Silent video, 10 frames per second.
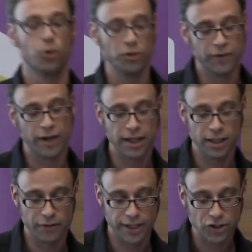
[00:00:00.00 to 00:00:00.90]
Only rarely
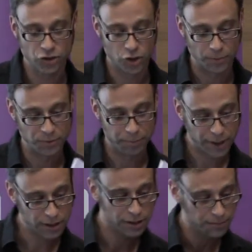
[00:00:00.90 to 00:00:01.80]
are relationships
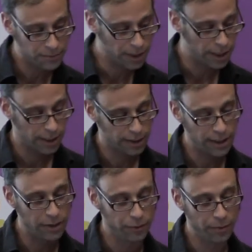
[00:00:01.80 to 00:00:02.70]
built, I
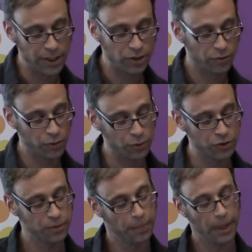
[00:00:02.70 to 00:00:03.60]
gleaned from the
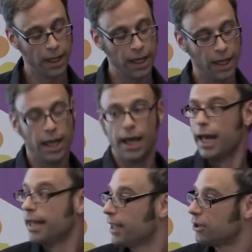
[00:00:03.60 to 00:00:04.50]
interviews.
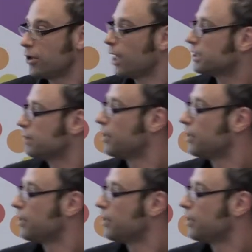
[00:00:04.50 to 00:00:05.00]
And then to answer